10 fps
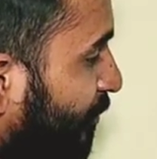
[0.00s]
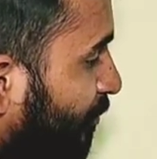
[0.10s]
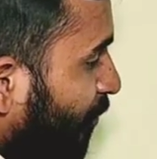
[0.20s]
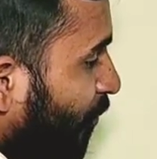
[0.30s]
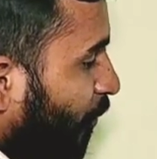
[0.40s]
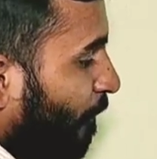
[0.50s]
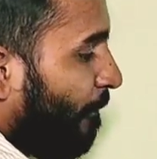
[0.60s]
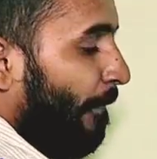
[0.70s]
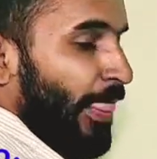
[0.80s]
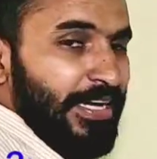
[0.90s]
to 4
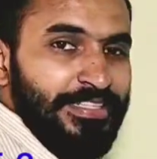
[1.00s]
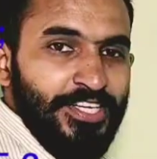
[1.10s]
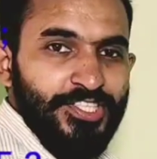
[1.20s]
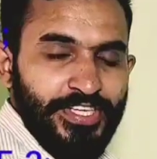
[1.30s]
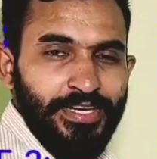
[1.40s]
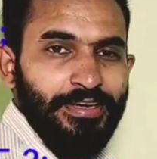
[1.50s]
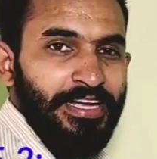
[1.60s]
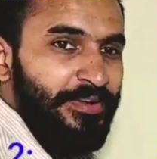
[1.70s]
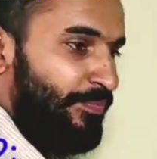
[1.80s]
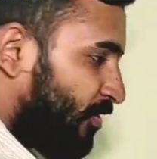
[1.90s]
there is straight
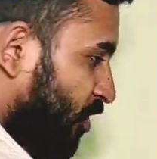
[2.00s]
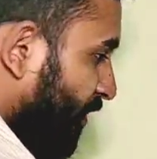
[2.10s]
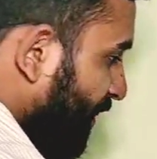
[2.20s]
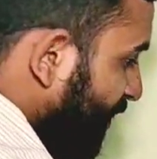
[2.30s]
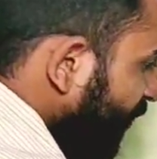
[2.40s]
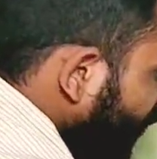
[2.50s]
line, so we can